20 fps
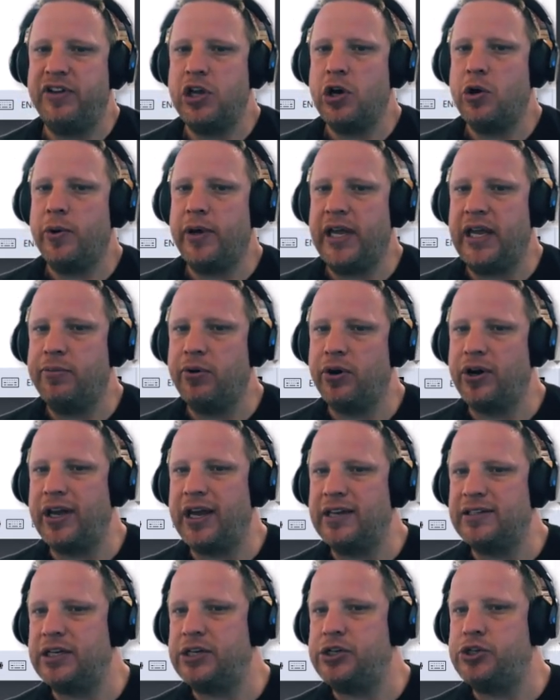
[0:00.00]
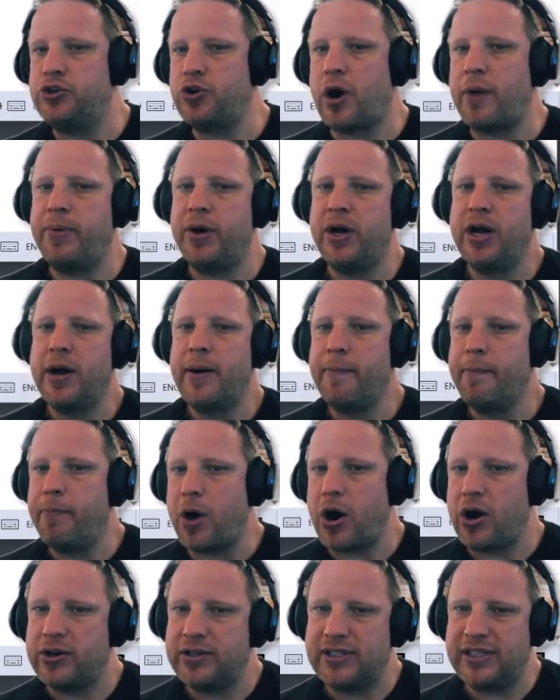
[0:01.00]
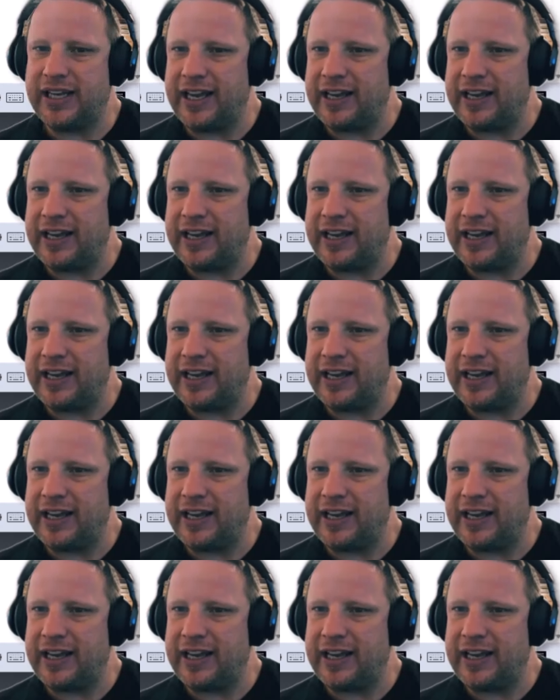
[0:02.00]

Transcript: your ebook is a DropBox